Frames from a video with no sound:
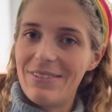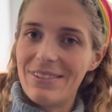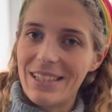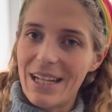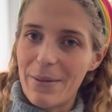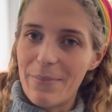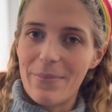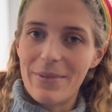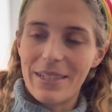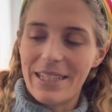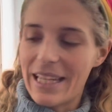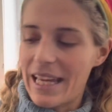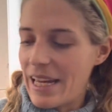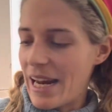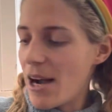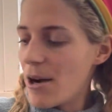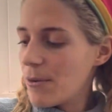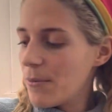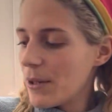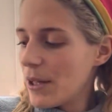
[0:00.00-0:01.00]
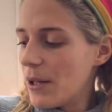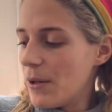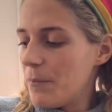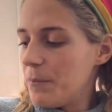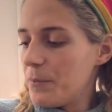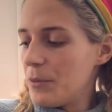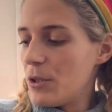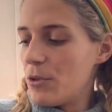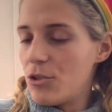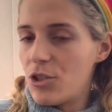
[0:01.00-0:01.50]
it up to get out.
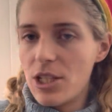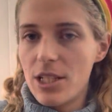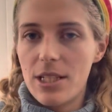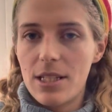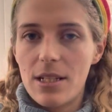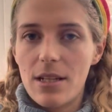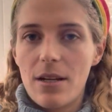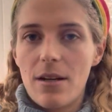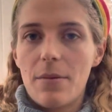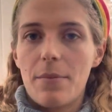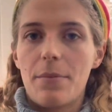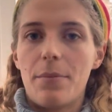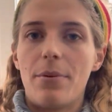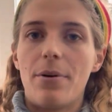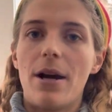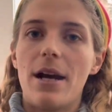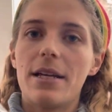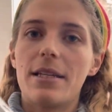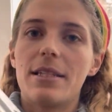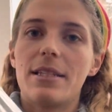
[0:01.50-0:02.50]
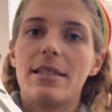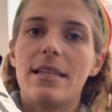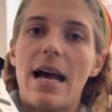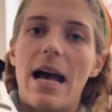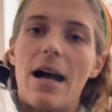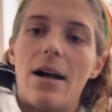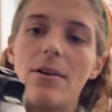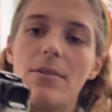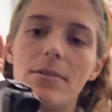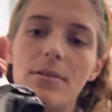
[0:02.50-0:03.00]
You just press
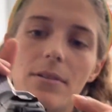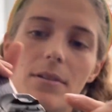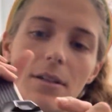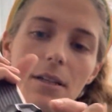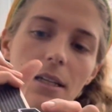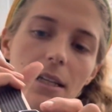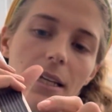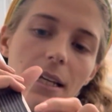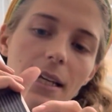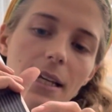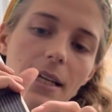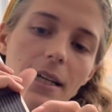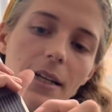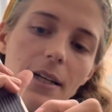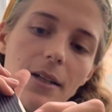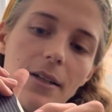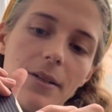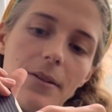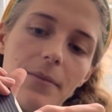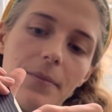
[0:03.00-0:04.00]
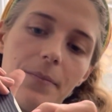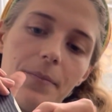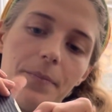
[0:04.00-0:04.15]
down here.